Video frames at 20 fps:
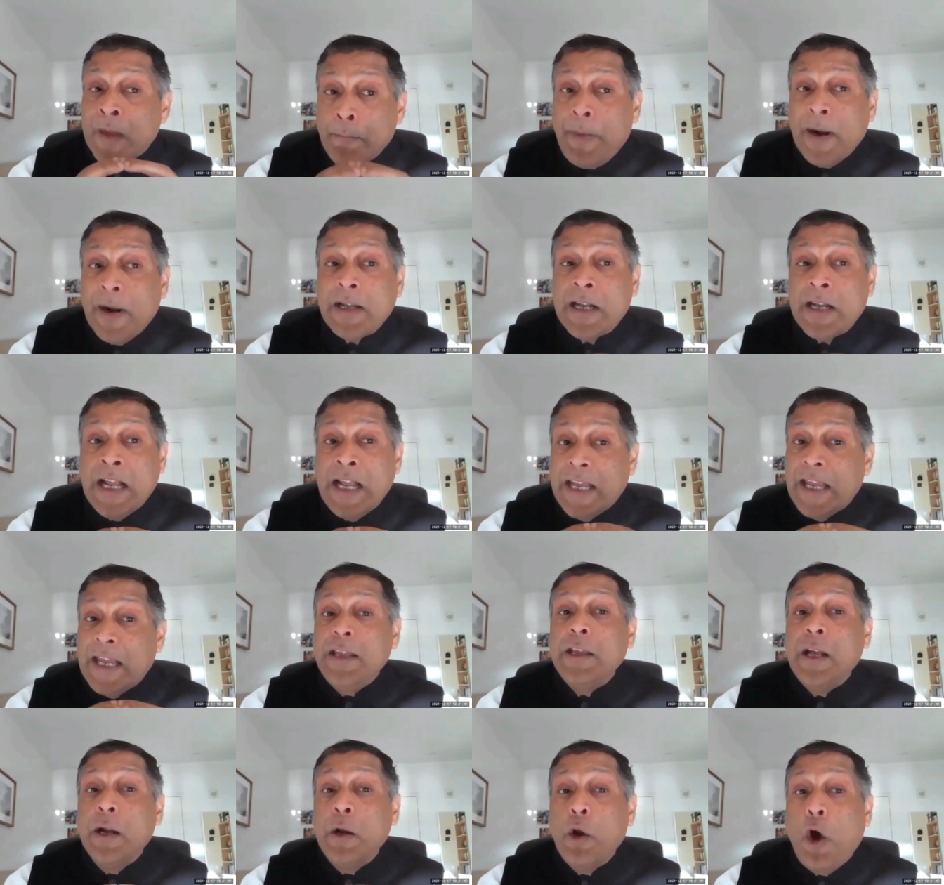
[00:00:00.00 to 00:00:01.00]
But
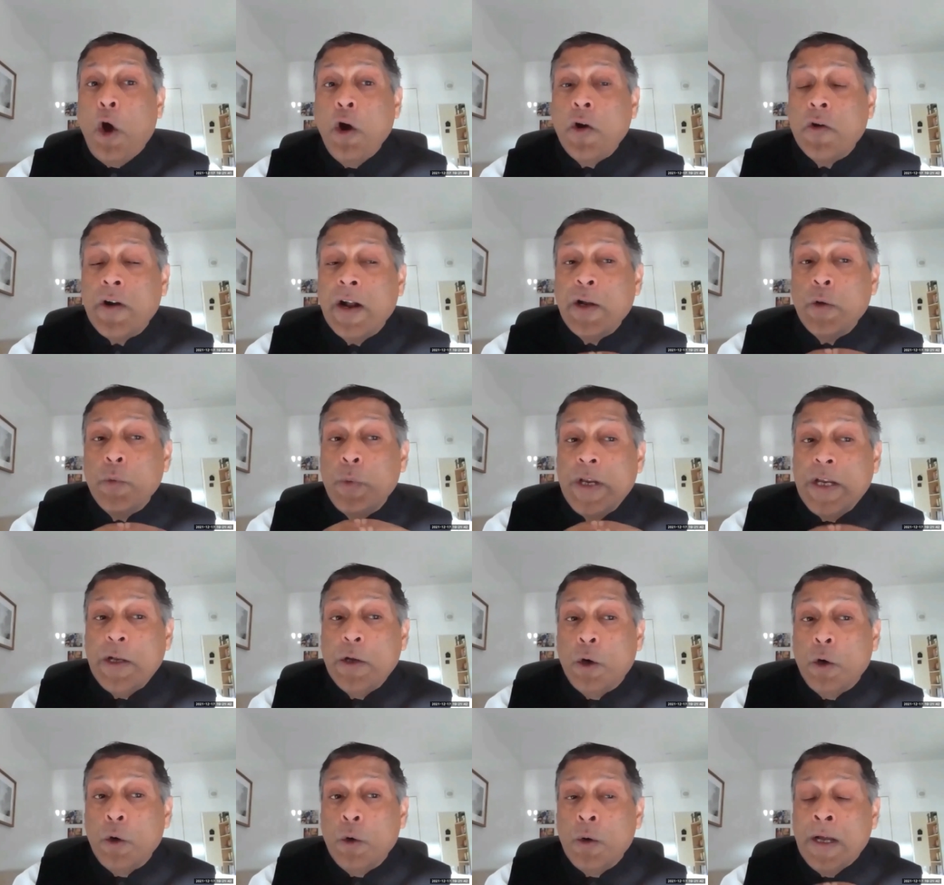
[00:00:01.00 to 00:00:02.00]
in the long run, we
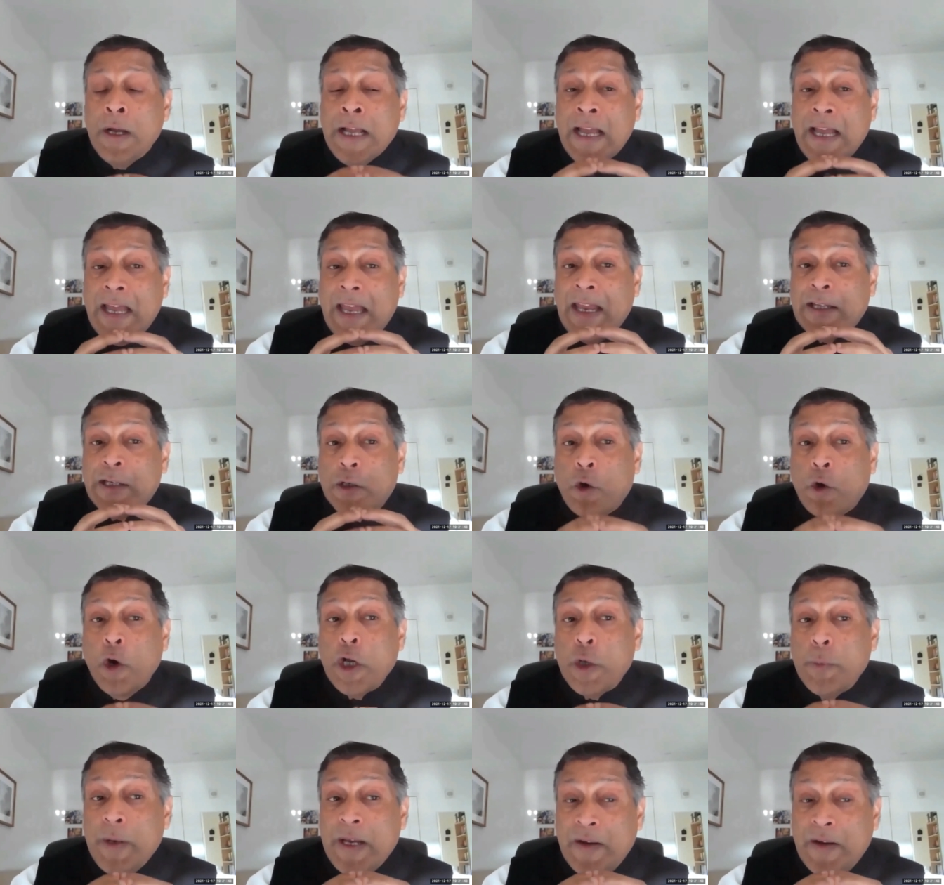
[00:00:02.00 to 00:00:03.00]
know it's
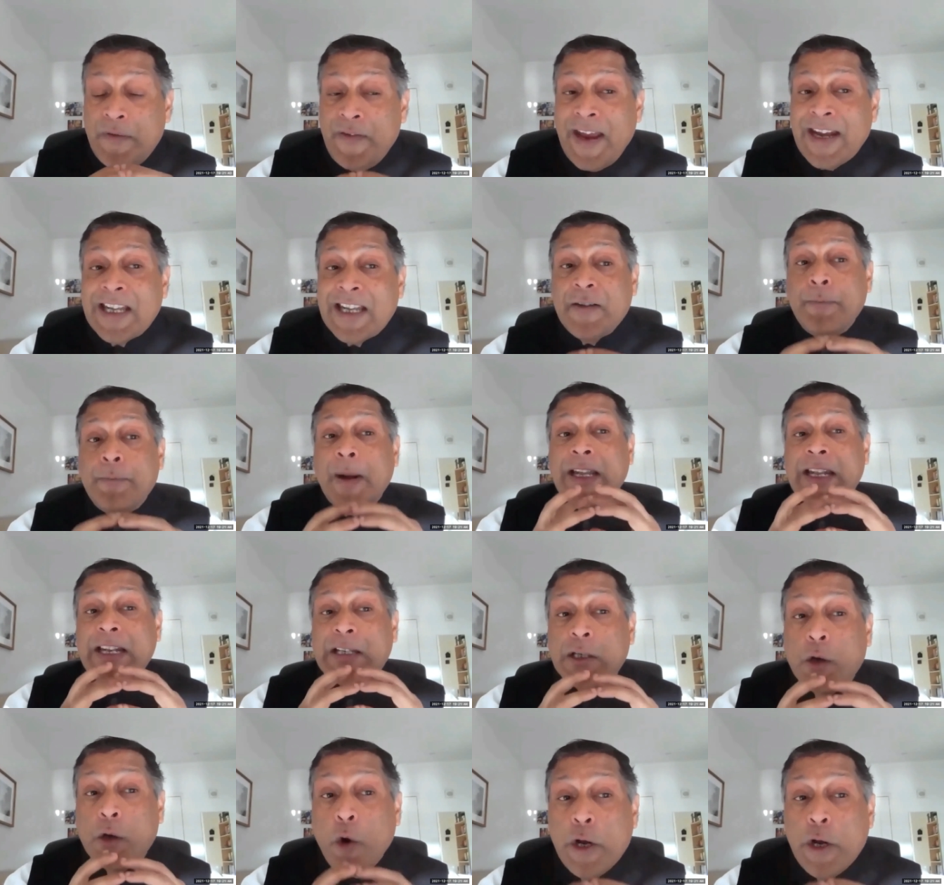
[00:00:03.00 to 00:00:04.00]
going to be effective, but
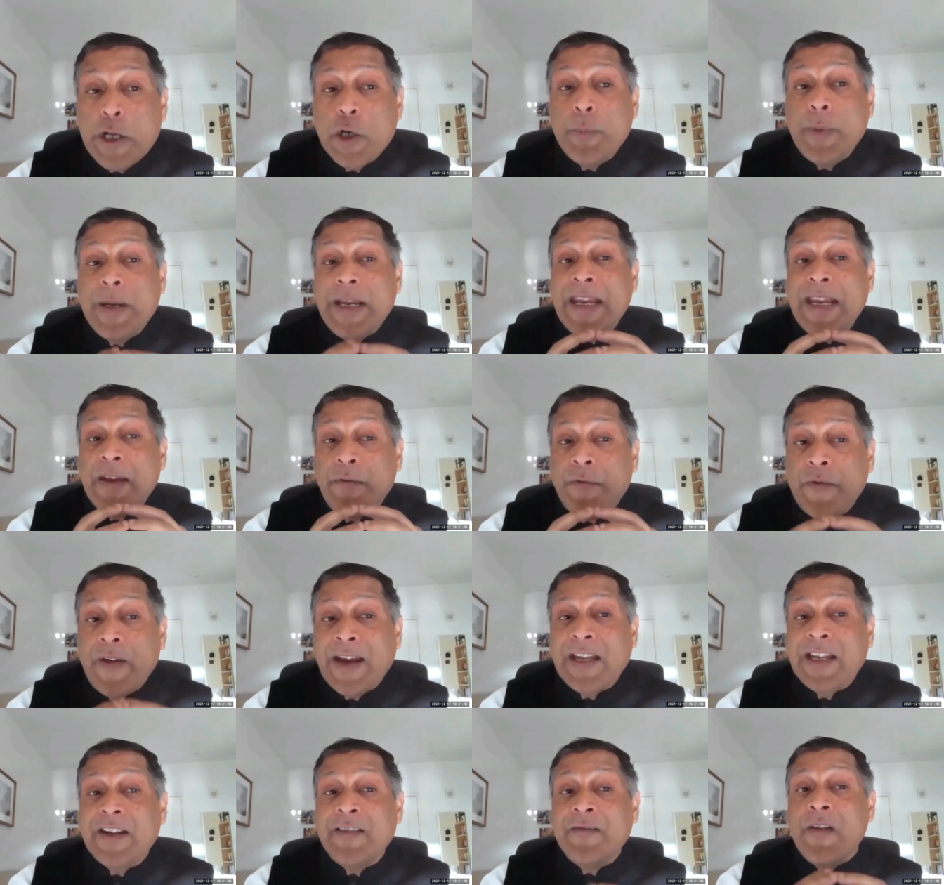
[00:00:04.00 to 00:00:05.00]
it's going to be
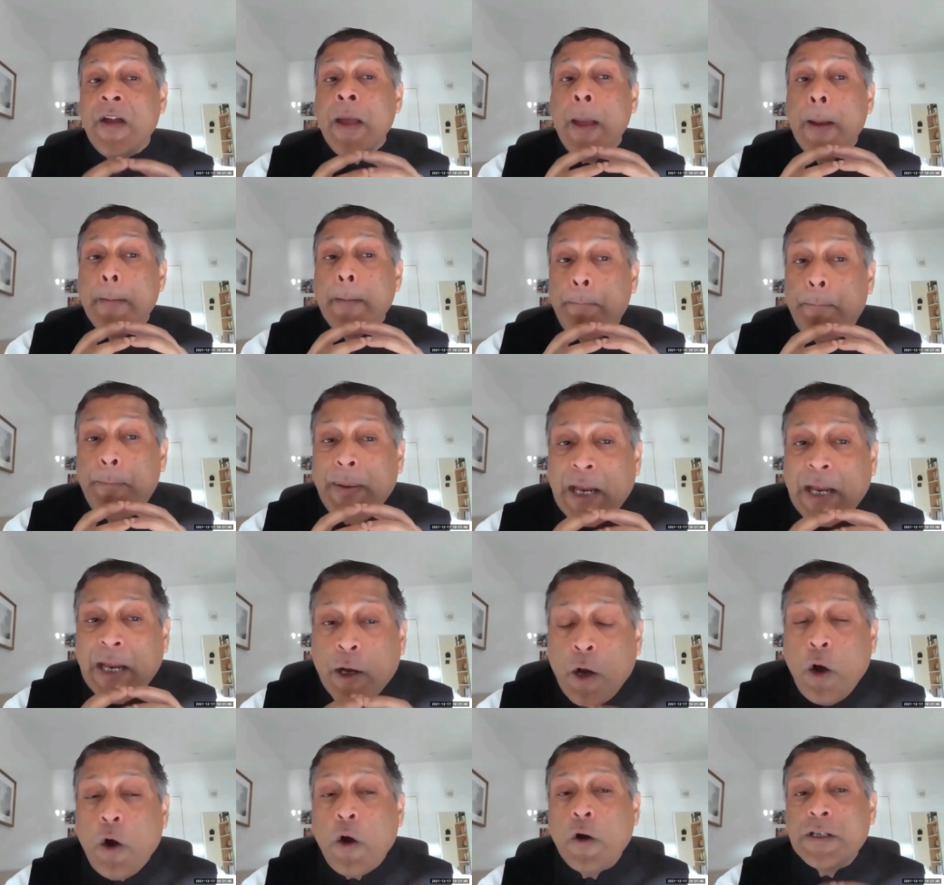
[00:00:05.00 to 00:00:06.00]
effective
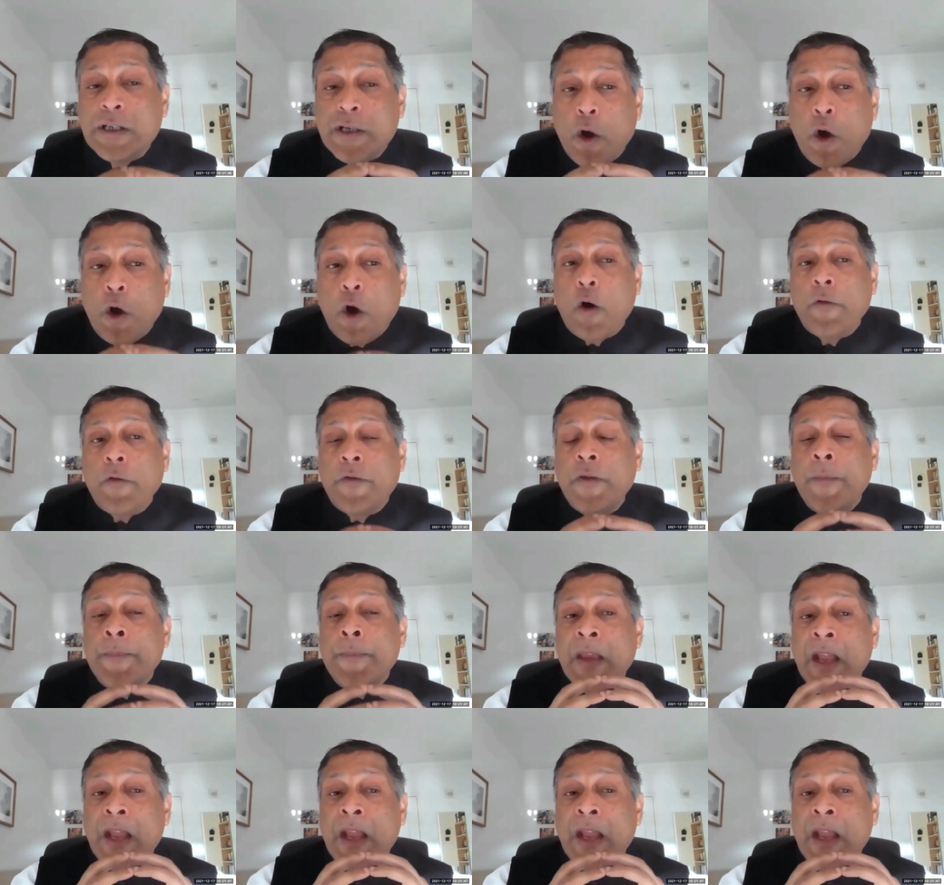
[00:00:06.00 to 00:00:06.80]
because of